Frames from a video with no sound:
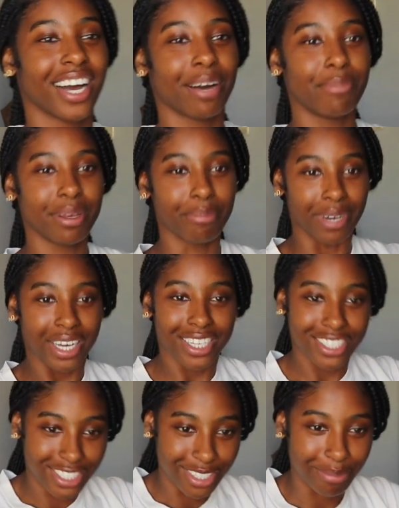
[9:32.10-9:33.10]
a bit
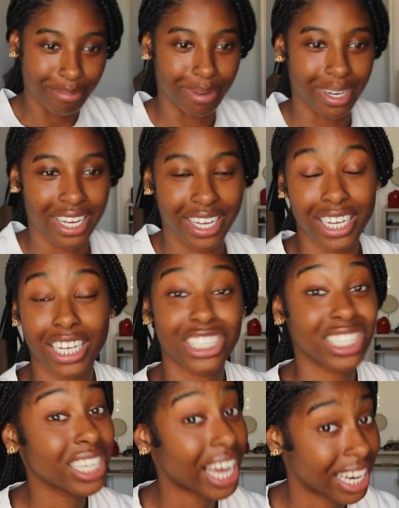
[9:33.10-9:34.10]
much, but
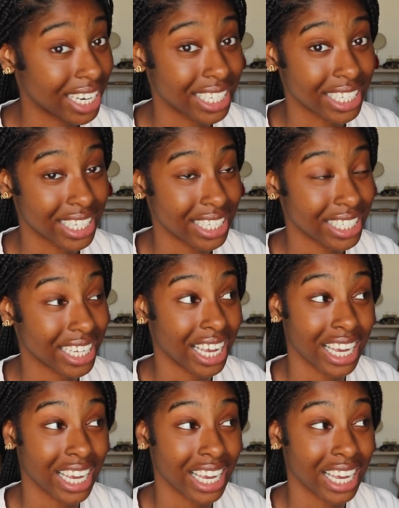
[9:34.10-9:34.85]
she got it done